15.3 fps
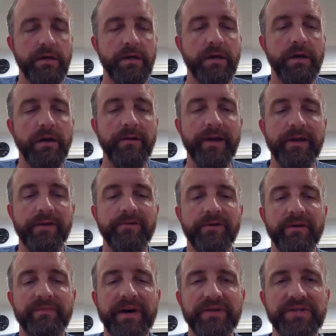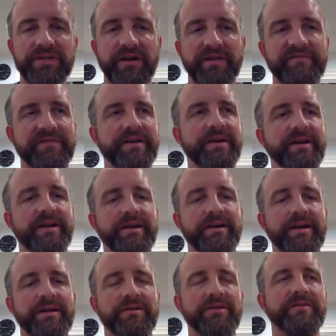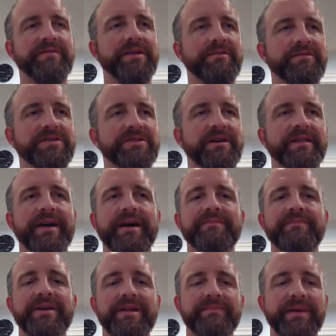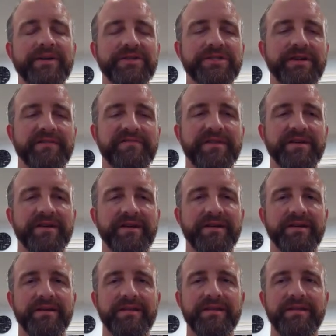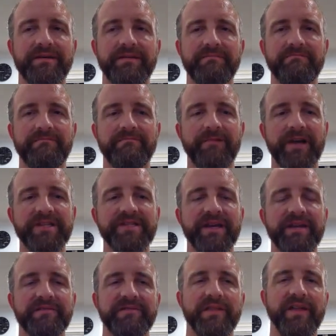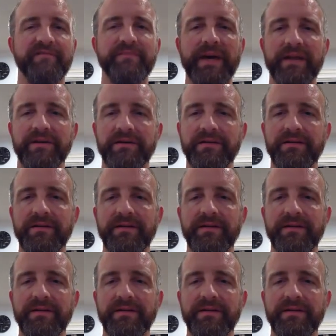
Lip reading: All right, cool. It bounced off I don't know if anyone saw that, but it bounced off the right side of the left pedal.